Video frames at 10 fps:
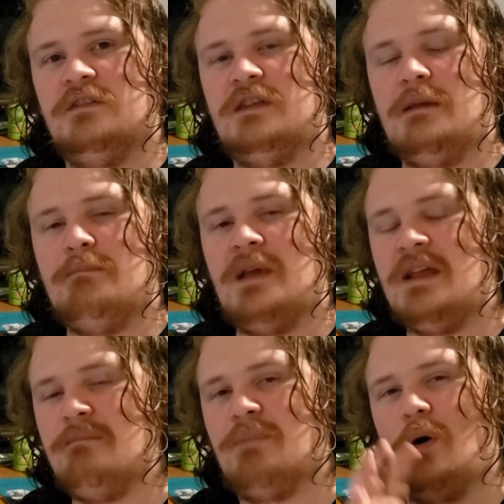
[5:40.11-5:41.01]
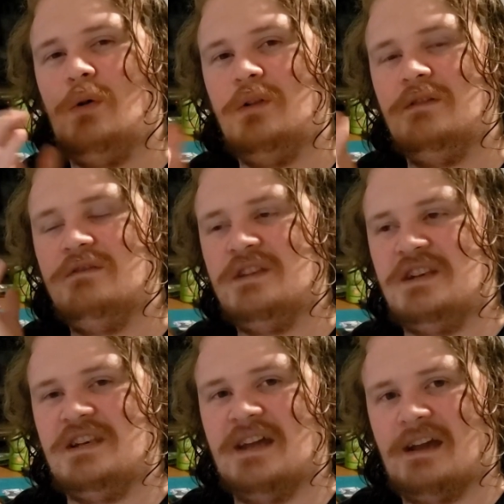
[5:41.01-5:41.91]
The main pull of the
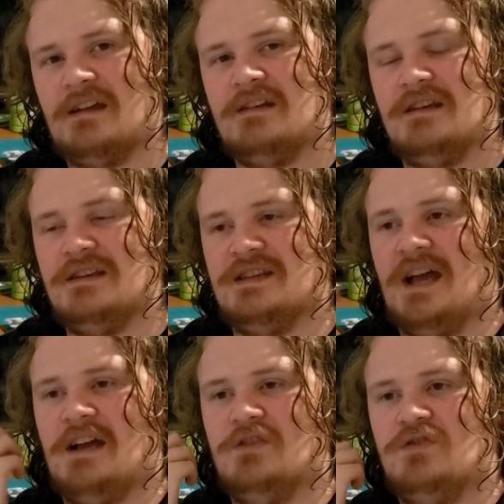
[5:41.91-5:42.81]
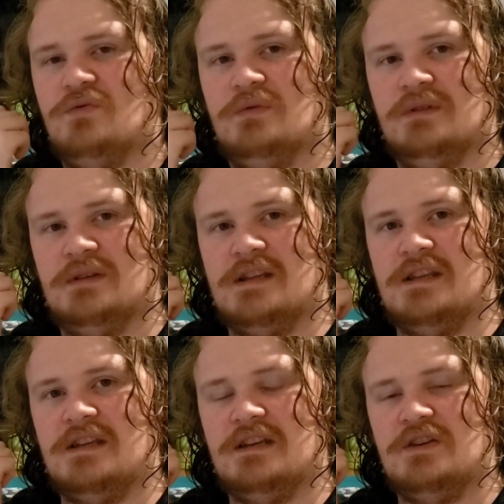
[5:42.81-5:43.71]
deck is actually
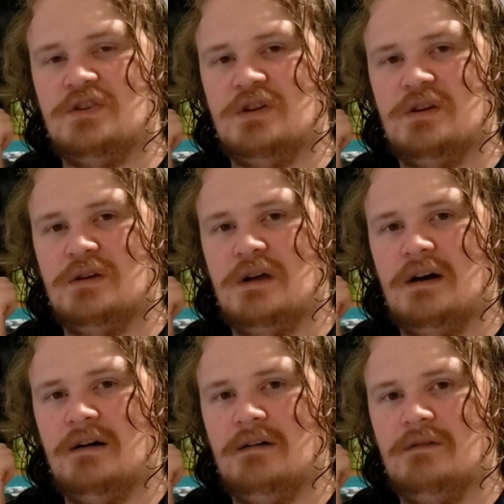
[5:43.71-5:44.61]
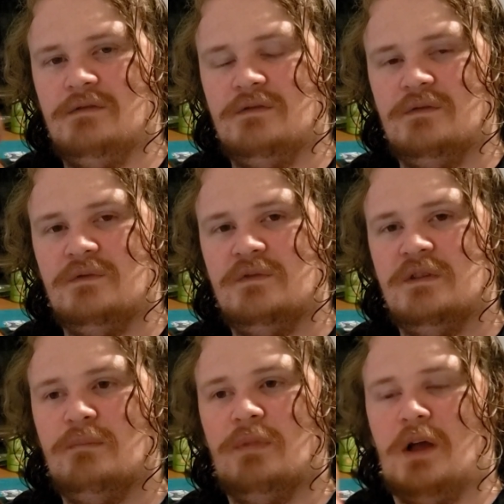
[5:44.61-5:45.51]
the addition of
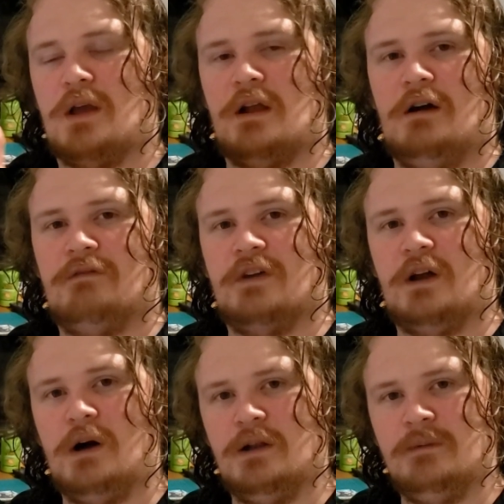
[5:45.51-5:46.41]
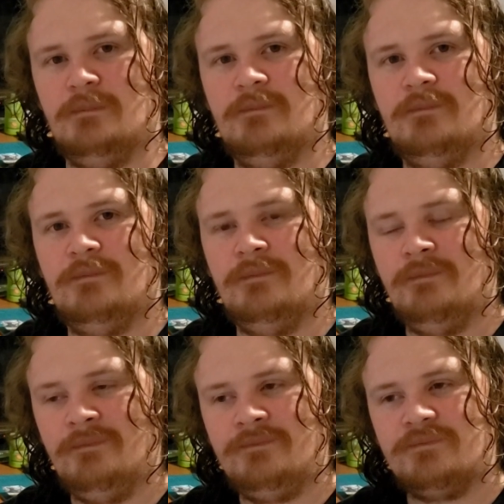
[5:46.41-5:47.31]
walking off the column.
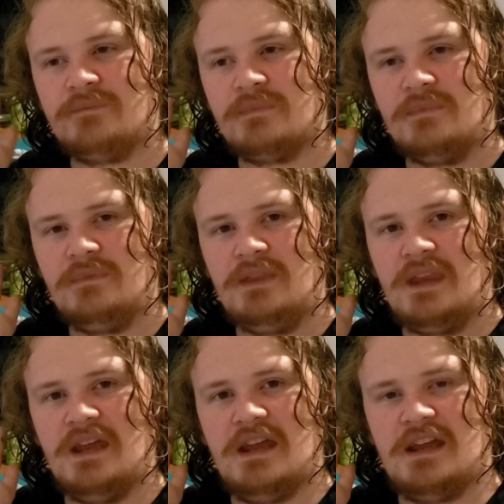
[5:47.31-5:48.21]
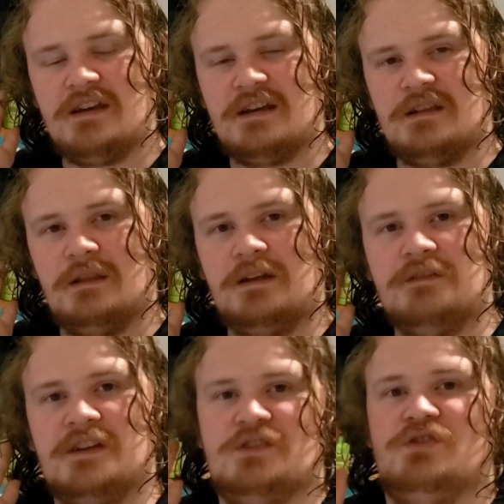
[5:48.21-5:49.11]
And a lot of
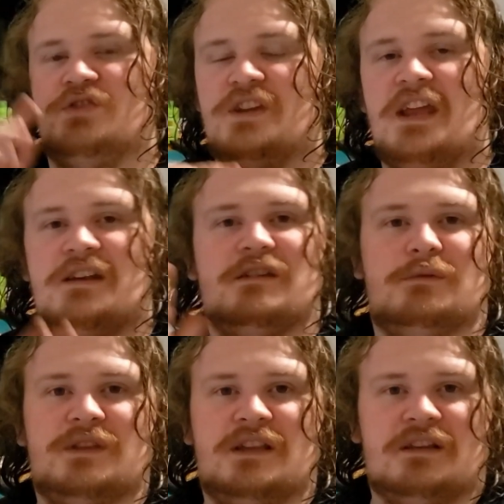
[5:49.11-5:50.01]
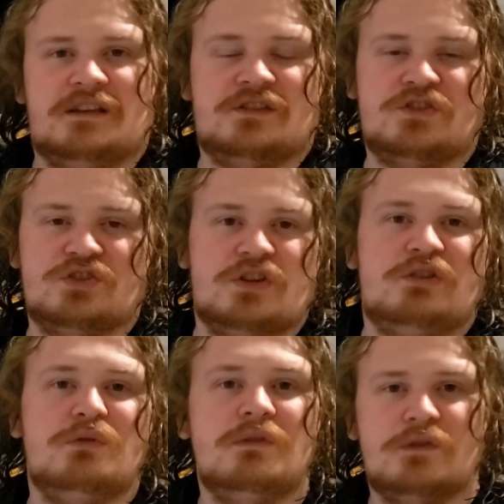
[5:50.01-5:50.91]
decks just can't deal with that. Like, it's just a
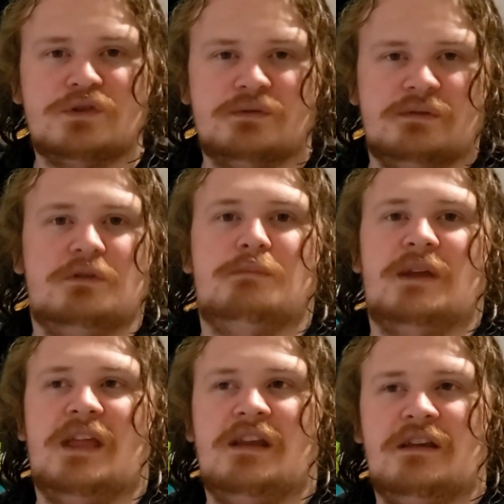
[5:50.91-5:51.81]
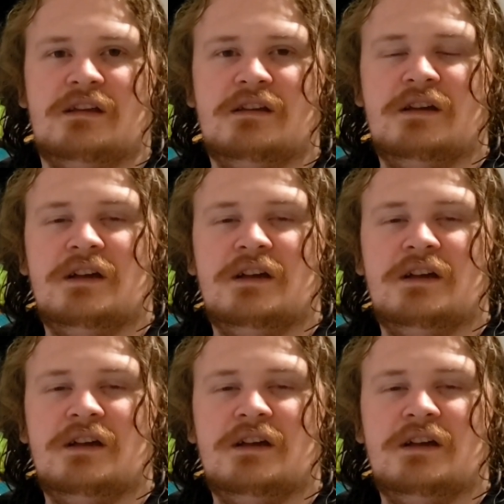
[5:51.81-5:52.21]
universally good mechanic.